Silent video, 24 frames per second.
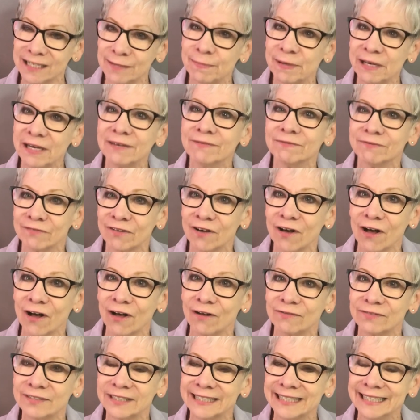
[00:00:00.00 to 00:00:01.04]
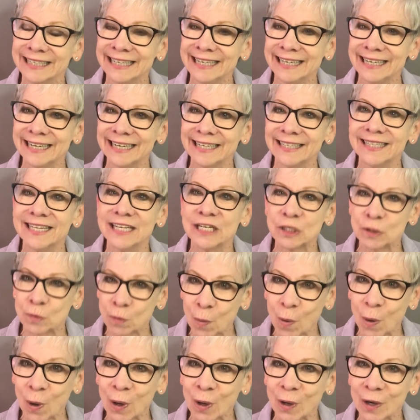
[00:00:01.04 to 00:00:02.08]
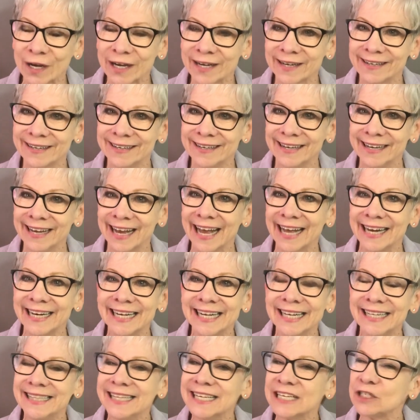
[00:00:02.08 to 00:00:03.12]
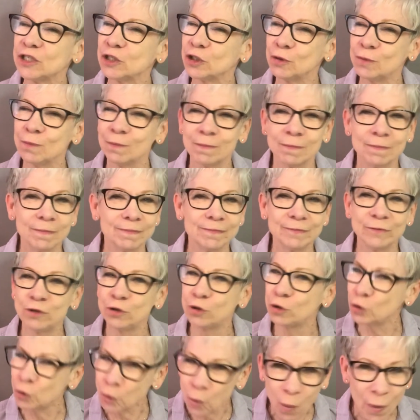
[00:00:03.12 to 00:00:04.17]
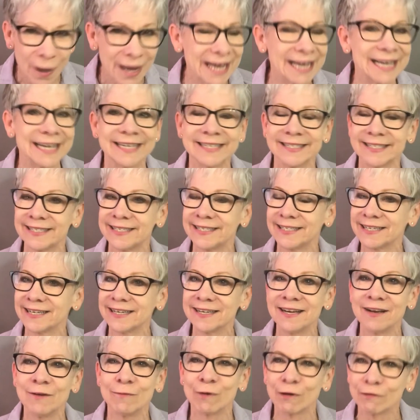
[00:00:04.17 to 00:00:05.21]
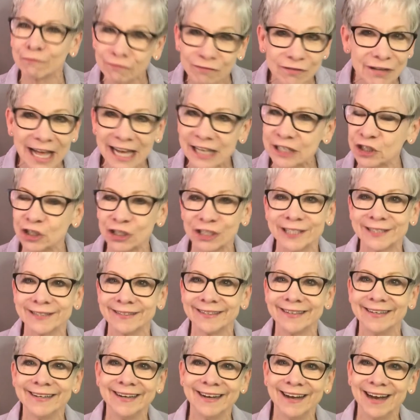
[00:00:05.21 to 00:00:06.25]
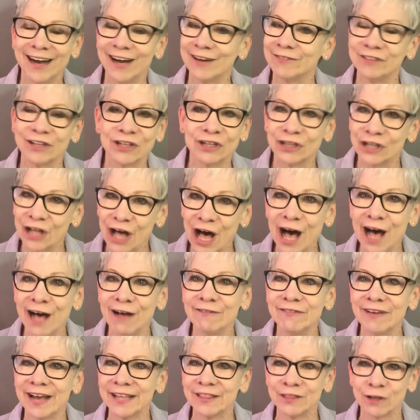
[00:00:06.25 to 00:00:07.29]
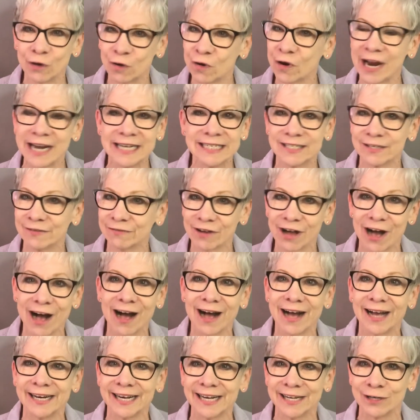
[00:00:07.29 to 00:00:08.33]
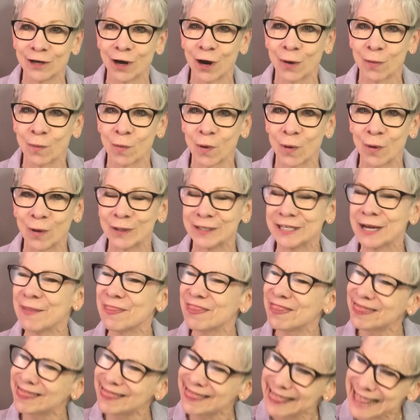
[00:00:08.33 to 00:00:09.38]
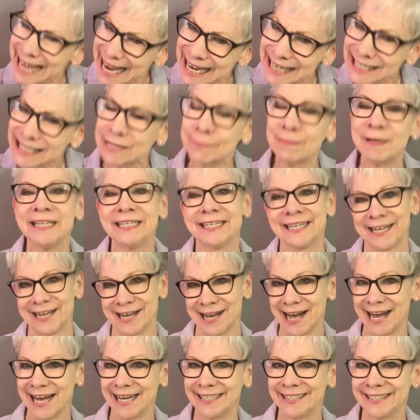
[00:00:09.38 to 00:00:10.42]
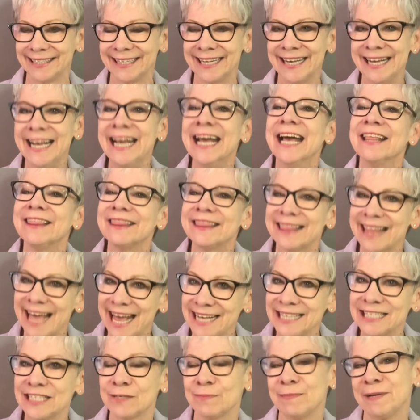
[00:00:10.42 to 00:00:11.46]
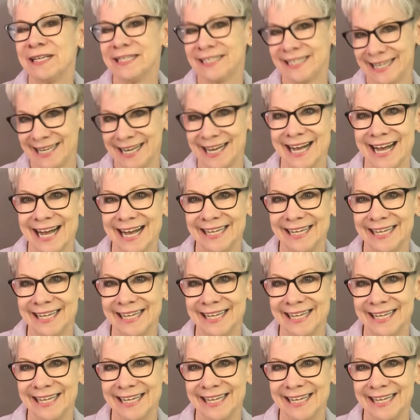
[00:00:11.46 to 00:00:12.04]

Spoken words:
be involved in this work and in this joyous reflection of the love and the grace of God in our world. Thanks be to God. Thanks be to God.